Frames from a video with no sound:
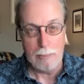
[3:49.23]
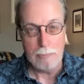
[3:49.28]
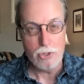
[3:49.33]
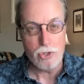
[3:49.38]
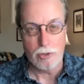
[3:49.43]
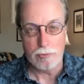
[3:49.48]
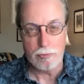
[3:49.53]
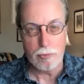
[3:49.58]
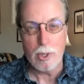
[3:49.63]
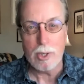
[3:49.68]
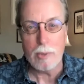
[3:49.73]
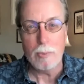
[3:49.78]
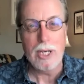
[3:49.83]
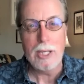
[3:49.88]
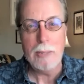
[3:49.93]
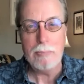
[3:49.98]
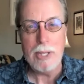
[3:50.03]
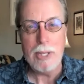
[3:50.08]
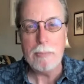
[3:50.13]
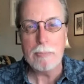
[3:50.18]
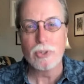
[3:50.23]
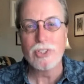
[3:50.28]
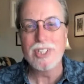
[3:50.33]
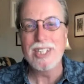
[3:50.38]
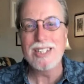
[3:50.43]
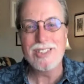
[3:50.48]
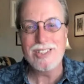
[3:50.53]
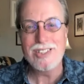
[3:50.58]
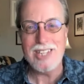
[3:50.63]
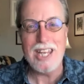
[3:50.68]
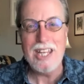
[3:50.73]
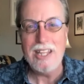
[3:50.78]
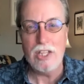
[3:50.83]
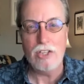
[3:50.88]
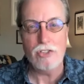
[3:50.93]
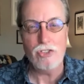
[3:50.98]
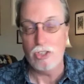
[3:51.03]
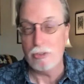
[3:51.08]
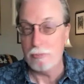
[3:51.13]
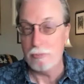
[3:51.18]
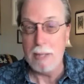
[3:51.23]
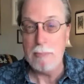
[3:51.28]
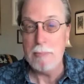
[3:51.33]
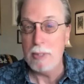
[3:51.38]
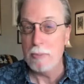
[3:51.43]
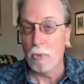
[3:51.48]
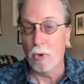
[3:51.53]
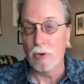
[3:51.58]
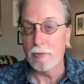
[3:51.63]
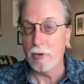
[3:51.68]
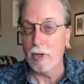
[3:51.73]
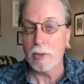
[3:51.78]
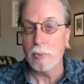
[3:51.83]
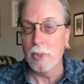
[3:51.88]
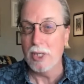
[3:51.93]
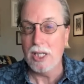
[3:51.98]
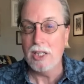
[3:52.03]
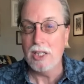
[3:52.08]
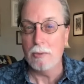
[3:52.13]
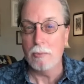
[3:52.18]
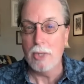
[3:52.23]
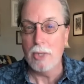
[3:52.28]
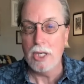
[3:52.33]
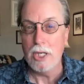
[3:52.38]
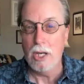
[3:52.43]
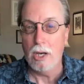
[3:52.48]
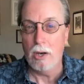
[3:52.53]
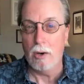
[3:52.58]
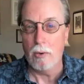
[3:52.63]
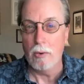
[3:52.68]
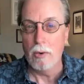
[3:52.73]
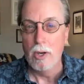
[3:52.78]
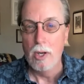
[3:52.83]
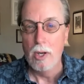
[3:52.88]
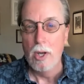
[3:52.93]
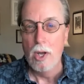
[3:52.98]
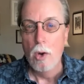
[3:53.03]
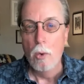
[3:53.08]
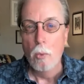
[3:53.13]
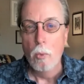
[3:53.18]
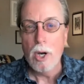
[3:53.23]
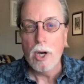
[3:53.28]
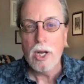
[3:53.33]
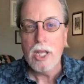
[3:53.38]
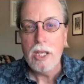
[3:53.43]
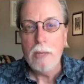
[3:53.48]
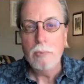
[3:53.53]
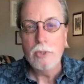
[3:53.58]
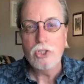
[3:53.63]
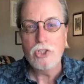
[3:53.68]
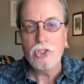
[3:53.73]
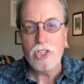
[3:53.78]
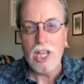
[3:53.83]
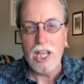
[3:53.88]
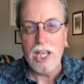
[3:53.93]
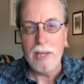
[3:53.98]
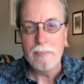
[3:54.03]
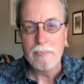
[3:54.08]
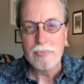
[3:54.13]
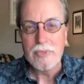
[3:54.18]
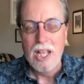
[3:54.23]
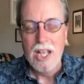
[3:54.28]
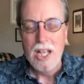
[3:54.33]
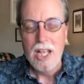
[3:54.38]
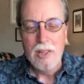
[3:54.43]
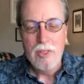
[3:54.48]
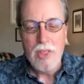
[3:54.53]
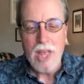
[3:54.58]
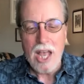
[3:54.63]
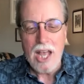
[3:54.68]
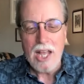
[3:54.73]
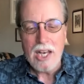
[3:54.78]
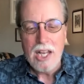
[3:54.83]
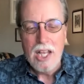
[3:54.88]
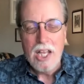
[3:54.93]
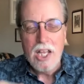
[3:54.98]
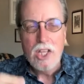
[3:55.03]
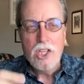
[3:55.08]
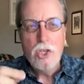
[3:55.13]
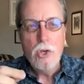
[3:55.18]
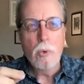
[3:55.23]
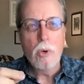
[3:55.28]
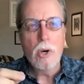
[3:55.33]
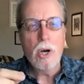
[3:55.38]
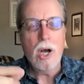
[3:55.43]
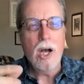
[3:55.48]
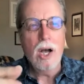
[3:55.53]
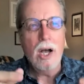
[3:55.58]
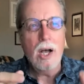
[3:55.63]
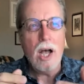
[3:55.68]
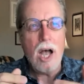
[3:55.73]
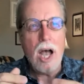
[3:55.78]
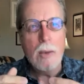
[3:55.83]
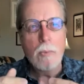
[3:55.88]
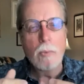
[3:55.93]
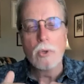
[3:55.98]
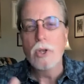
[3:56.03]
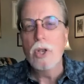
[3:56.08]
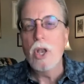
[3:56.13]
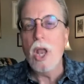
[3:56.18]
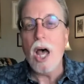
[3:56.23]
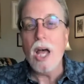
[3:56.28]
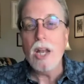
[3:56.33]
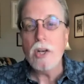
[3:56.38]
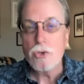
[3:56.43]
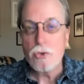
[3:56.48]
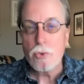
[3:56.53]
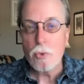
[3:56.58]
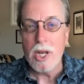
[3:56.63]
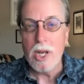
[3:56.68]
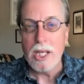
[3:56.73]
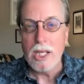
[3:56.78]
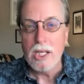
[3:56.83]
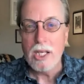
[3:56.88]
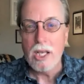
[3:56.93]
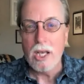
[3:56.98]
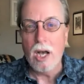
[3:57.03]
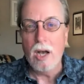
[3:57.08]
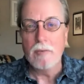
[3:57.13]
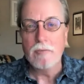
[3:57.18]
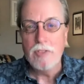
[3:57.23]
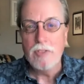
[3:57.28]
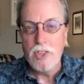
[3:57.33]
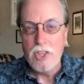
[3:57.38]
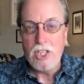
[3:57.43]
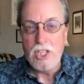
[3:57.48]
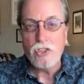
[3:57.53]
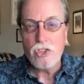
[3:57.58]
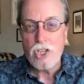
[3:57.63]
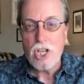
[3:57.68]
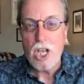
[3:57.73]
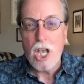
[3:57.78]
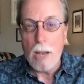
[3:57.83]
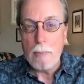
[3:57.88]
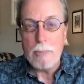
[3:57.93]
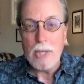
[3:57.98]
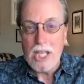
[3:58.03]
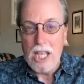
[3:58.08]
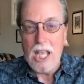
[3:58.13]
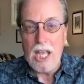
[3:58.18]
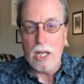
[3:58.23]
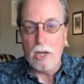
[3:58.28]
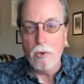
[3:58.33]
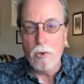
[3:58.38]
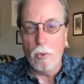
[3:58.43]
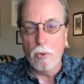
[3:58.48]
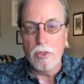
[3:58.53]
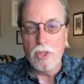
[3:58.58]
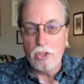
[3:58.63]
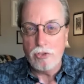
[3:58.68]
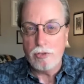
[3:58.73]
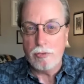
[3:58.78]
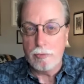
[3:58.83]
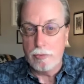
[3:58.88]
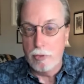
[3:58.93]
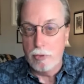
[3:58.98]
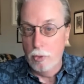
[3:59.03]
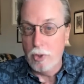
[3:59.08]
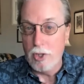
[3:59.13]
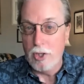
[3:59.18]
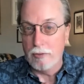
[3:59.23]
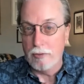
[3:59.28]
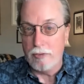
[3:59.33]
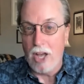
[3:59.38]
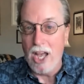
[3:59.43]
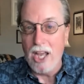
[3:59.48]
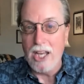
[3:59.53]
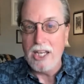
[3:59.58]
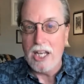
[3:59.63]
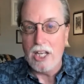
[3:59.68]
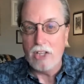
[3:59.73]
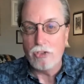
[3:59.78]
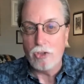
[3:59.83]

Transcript: I'm sure frequently people did say these things, maybe more frequently than we know, where he would say that I will not drink of this cup again, or this fruit of the vine,